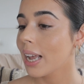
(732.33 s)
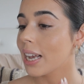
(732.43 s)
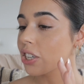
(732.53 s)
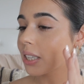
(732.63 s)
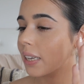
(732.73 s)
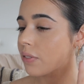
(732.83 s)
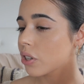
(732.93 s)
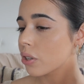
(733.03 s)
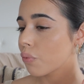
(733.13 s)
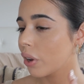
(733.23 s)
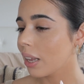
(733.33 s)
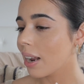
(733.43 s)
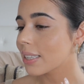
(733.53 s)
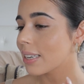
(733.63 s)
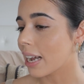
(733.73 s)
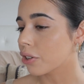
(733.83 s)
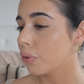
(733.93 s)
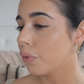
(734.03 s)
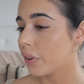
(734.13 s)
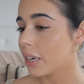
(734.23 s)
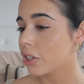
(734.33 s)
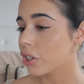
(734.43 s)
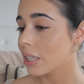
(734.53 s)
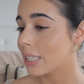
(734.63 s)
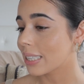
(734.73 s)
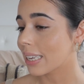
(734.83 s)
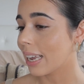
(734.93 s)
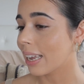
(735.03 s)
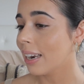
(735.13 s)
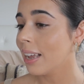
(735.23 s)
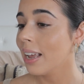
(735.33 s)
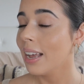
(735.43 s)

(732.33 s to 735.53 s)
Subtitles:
It just leaves just a really nice natural finish to the skin.